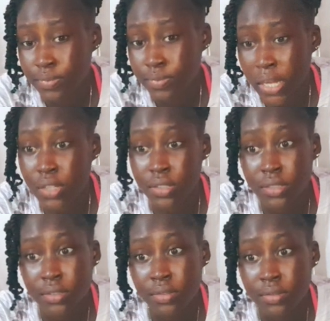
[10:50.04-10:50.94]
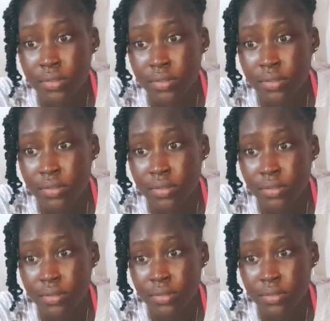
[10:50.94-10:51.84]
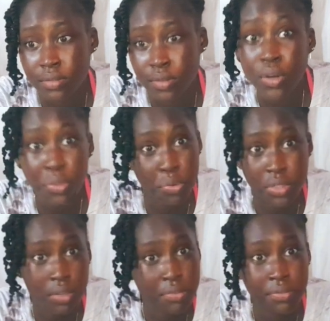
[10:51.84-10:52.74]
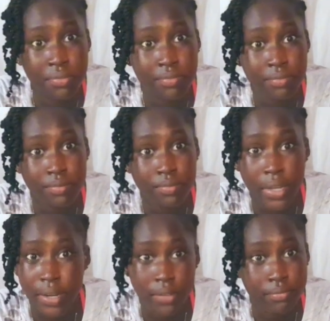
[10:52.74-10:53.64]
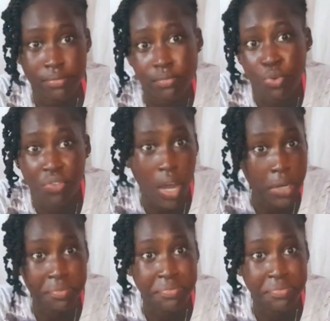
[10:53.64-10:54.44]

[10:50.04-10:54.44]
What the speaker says: I just go through stuff and then move on.